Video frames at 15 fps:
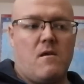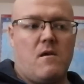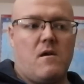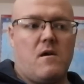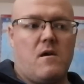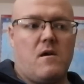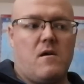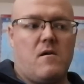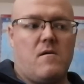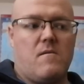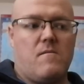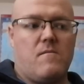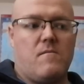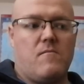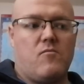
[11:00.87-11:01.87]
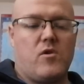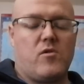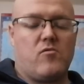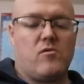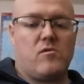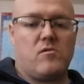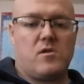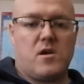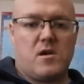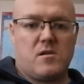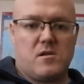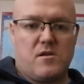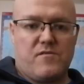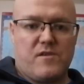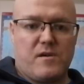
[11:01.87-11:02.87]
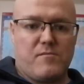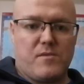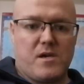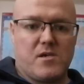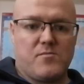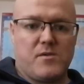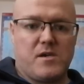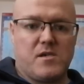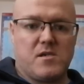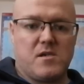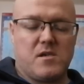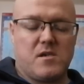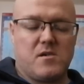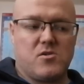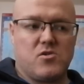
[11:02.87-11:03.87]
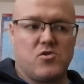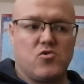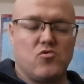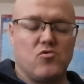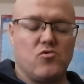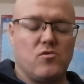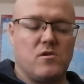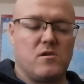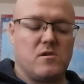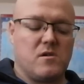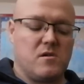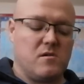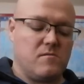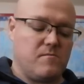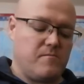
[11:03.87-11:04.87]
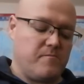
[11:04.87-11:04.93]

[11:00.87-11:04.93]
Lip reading: While they had to find me a space in a secure unit, right?